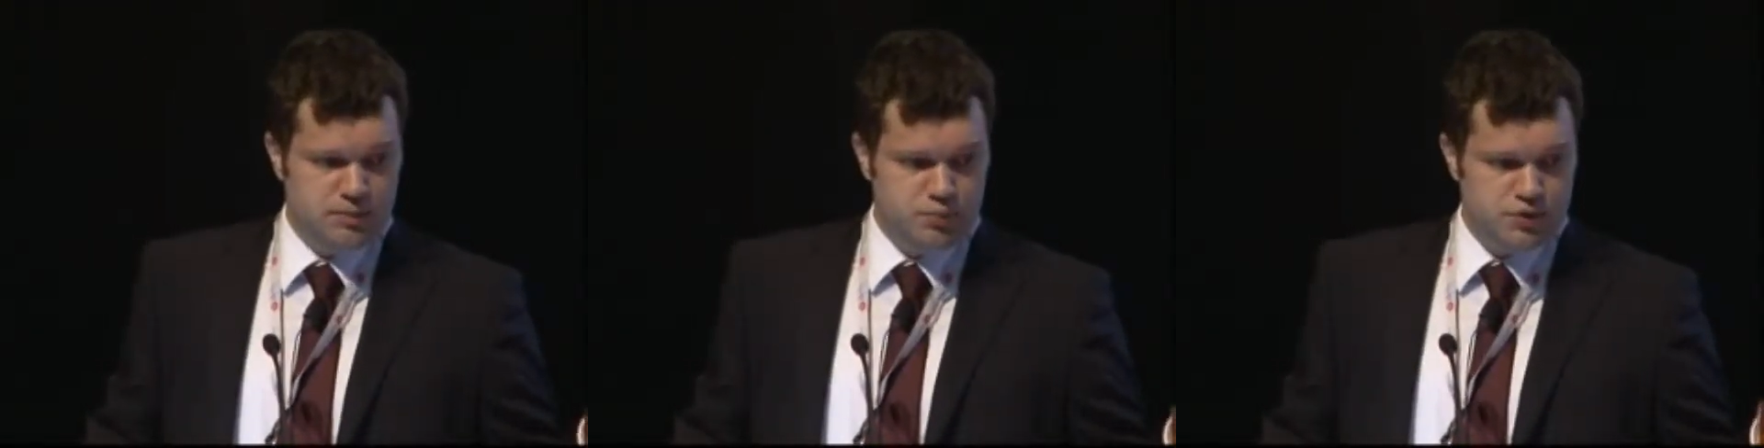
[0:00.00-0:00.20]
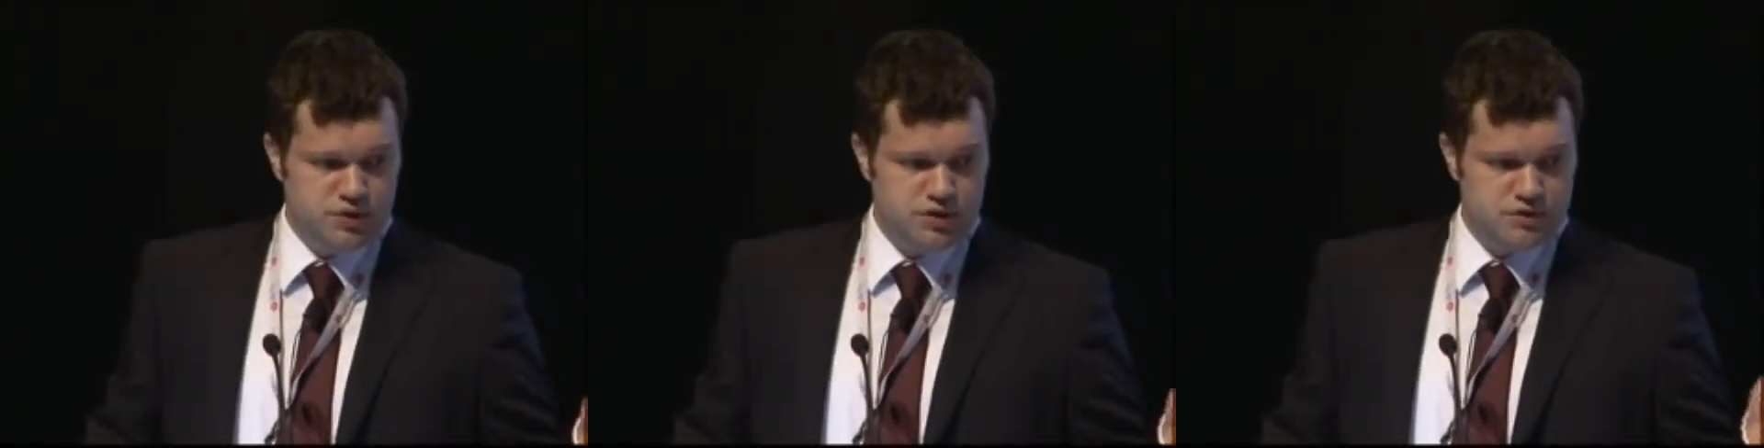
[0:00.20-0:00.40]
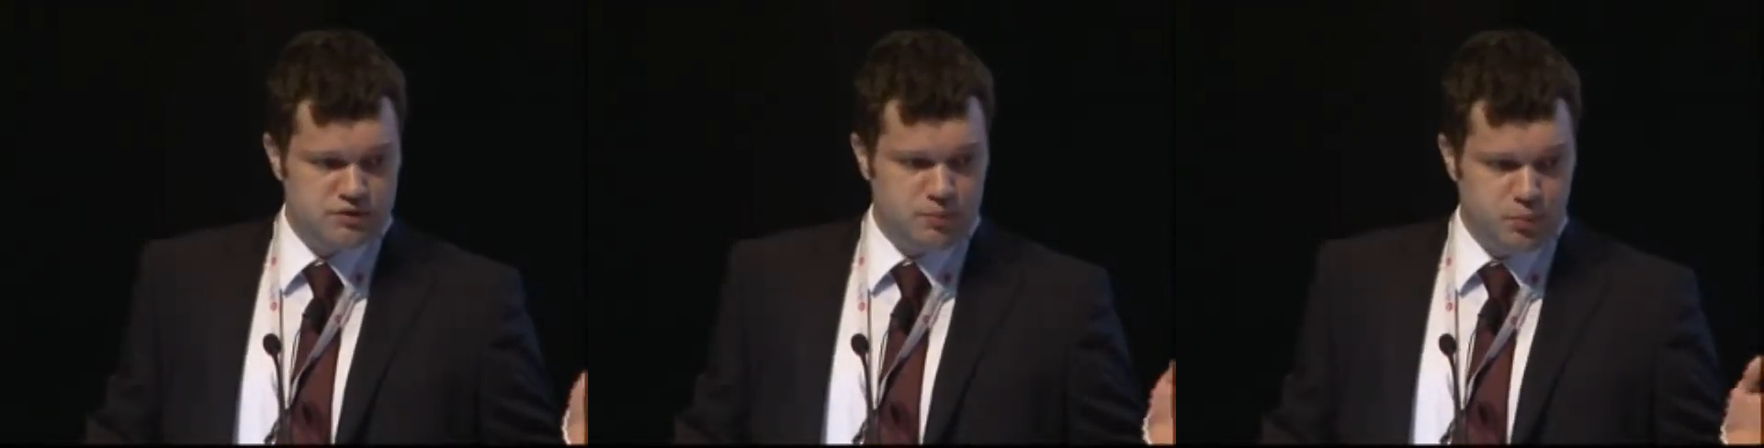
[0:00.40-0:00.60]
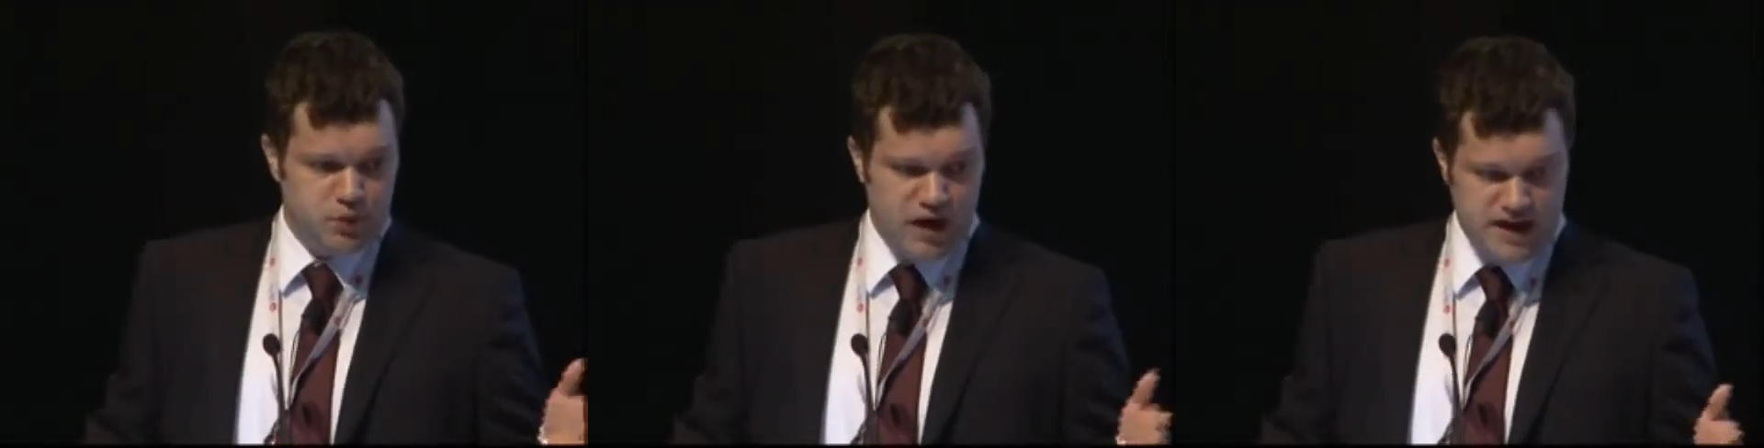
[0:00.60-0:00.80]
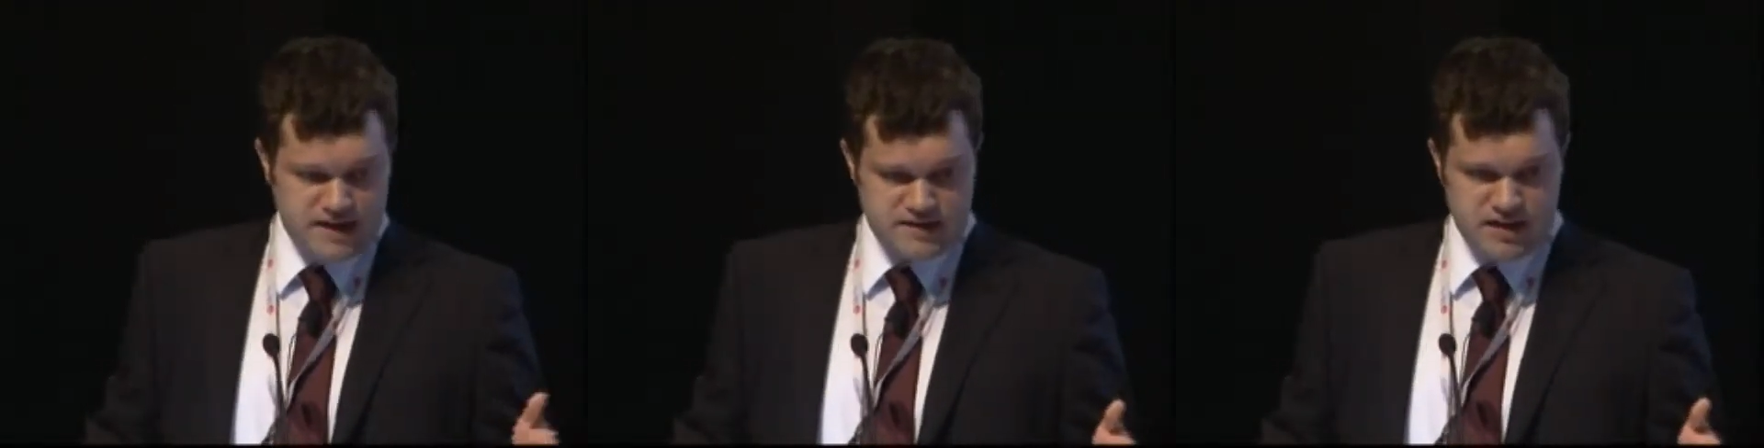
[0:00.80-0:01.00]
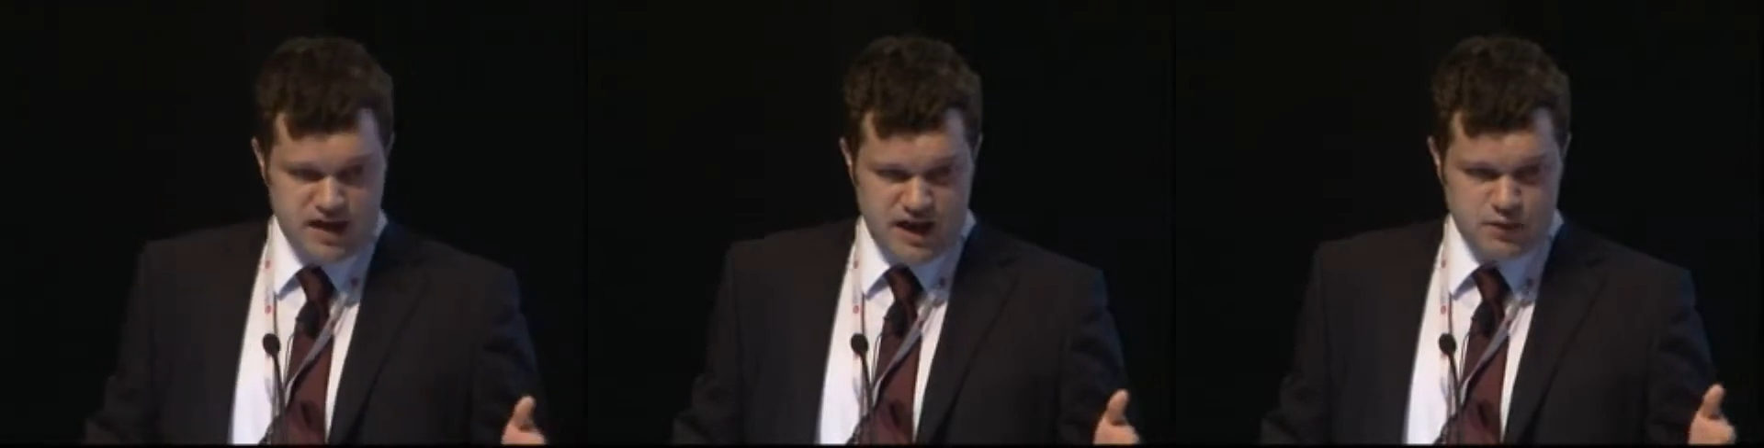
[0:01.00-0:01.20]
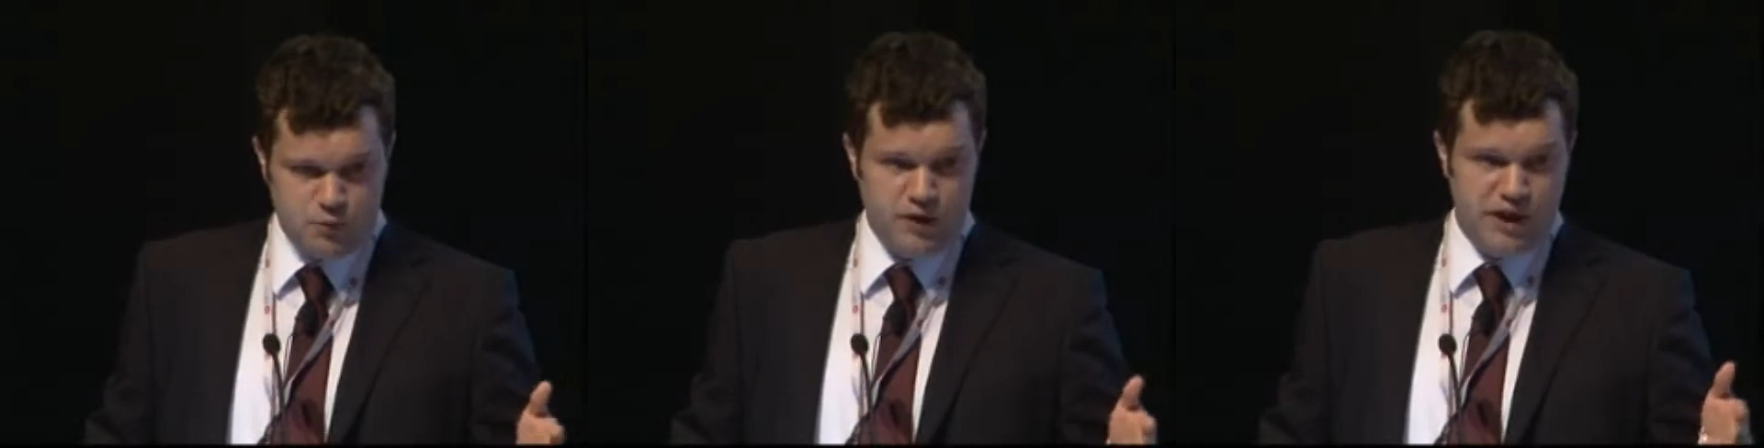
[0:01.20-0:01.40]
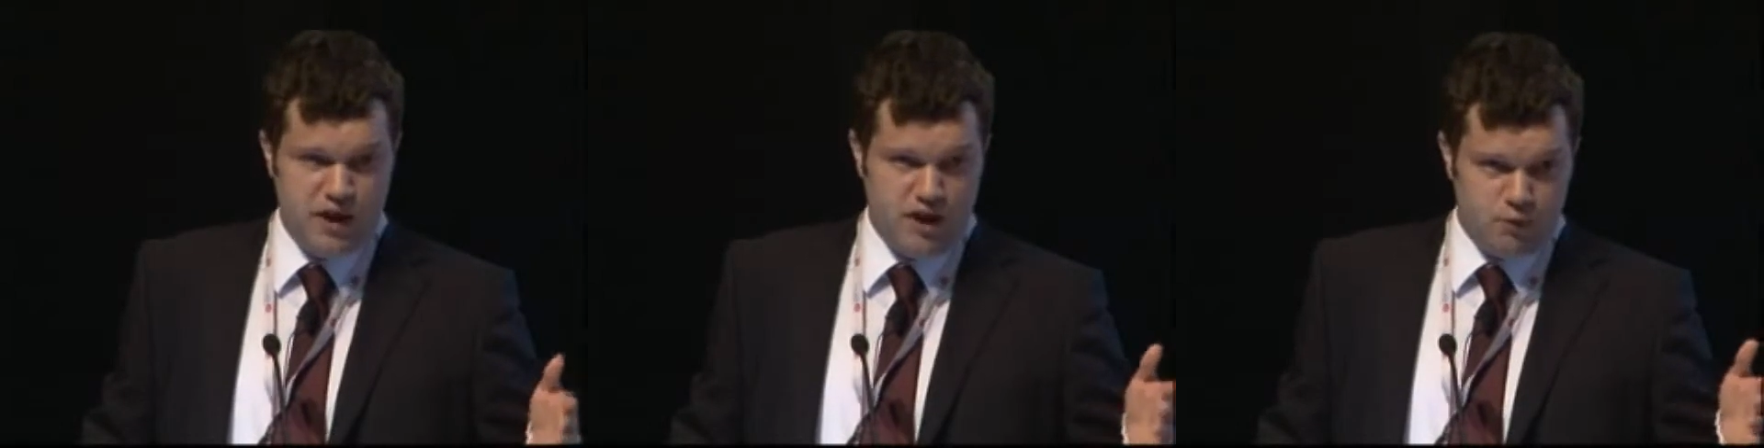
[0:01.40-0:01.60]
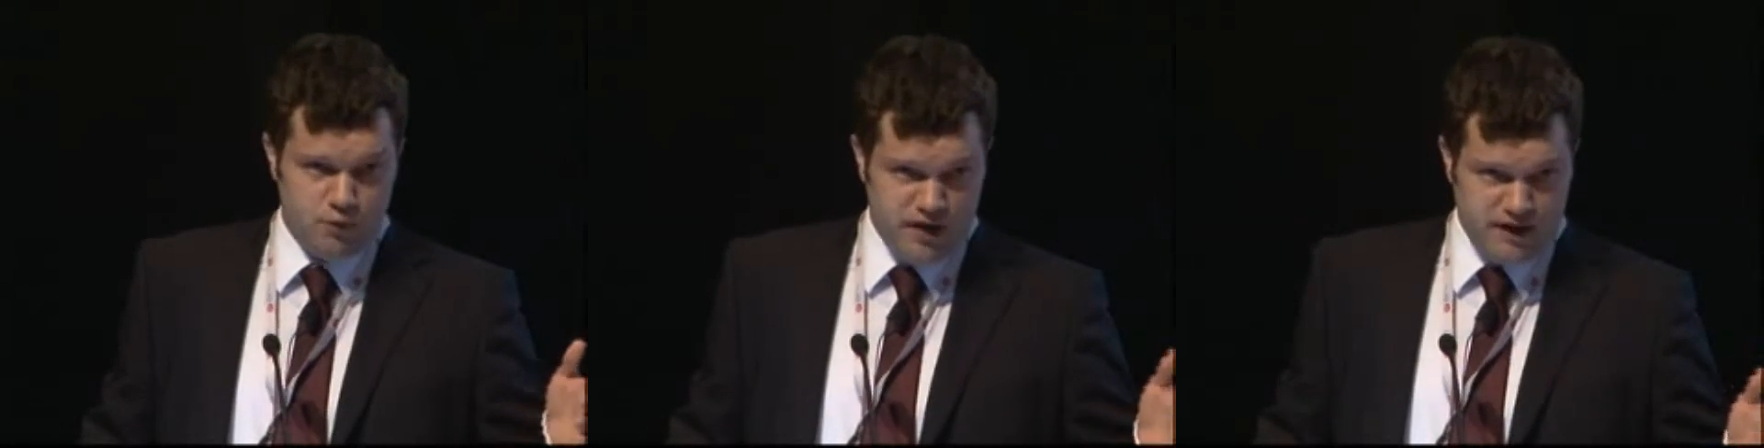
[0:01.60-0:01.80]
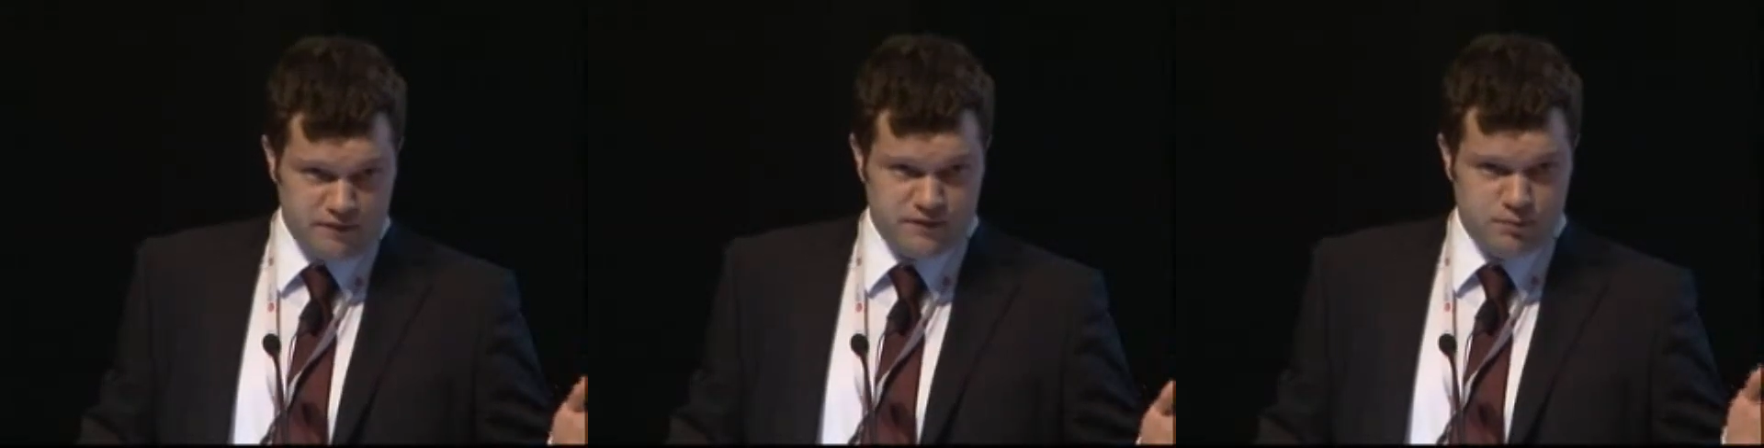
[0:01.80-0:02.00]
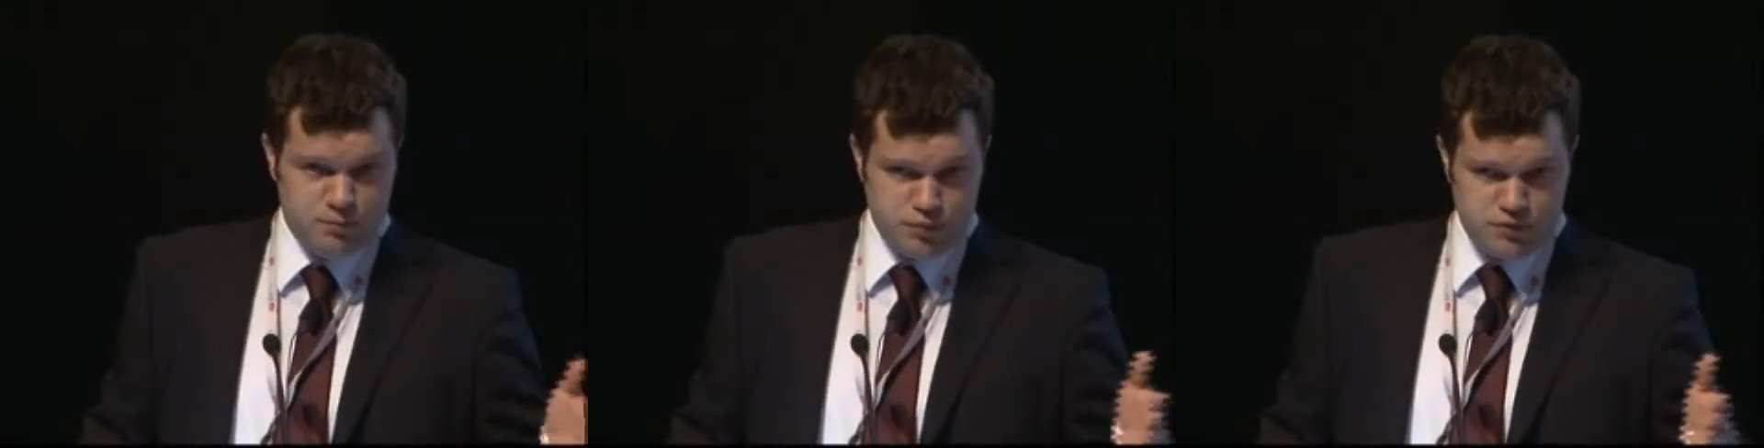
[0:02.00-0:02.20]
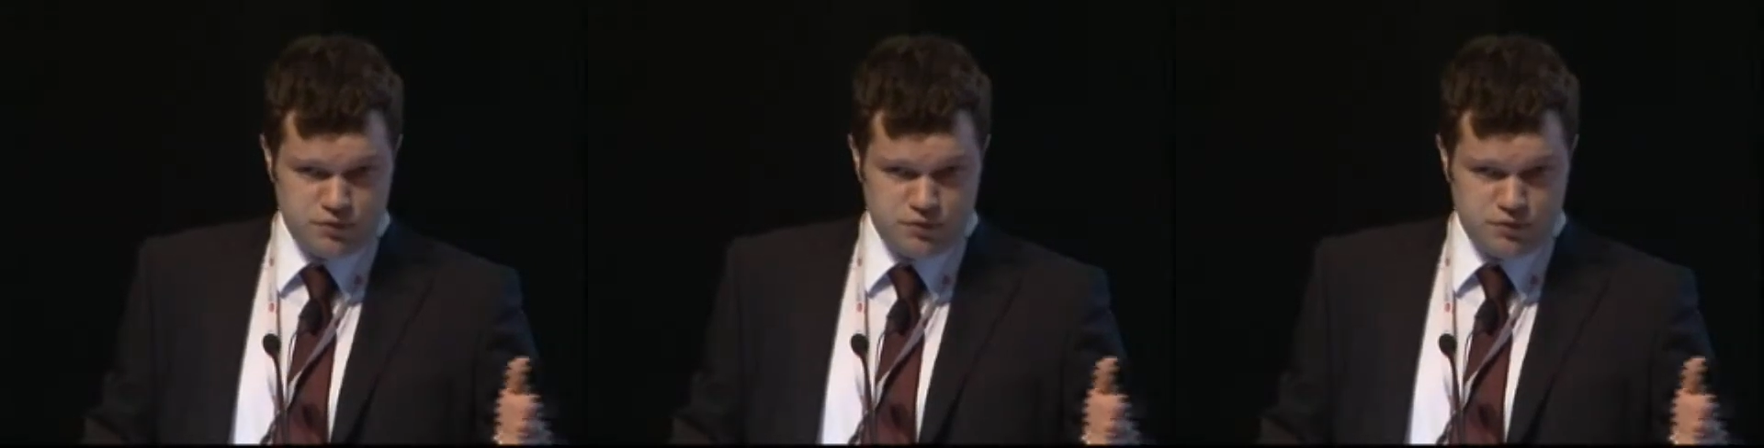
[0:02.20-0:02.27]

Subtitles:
supply side. We have the push